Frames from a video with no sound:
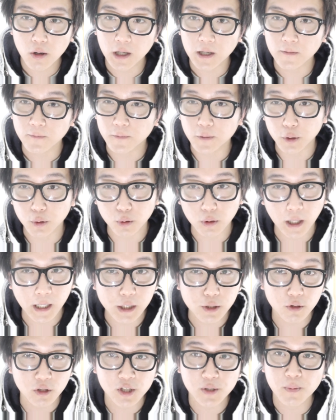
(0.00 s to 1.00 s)
If you'd
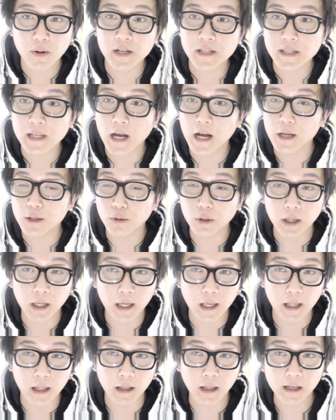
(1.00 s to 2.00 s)
like to express that, you
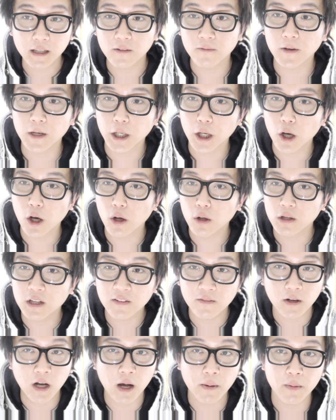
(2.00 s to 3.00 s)
can like the video,
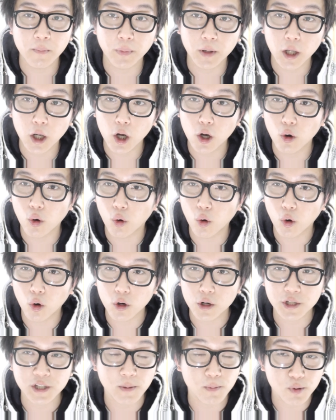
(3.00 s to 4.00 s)
leave a comment below,
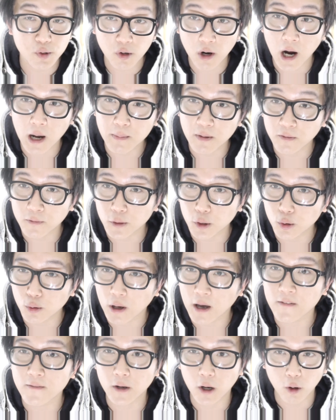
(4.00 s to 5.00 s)
or subscribe if you
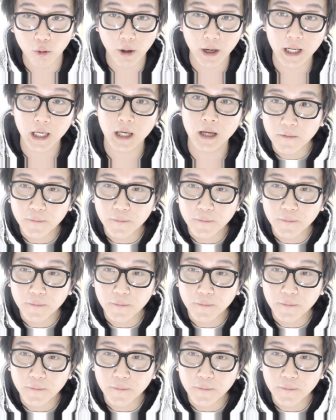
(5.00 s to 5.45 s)
haven't already.